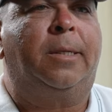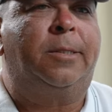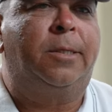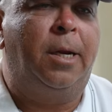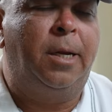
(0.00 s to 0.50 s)

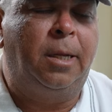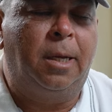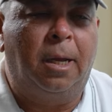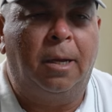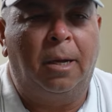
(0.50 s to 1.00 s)

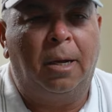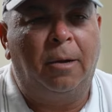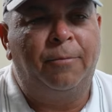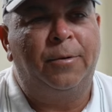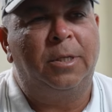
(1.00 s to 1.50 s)
shredding
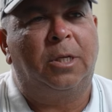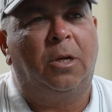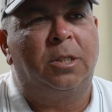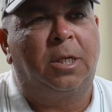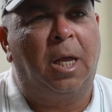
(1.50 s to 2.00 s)
our
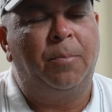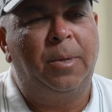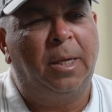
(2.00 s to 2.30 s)
first-class game.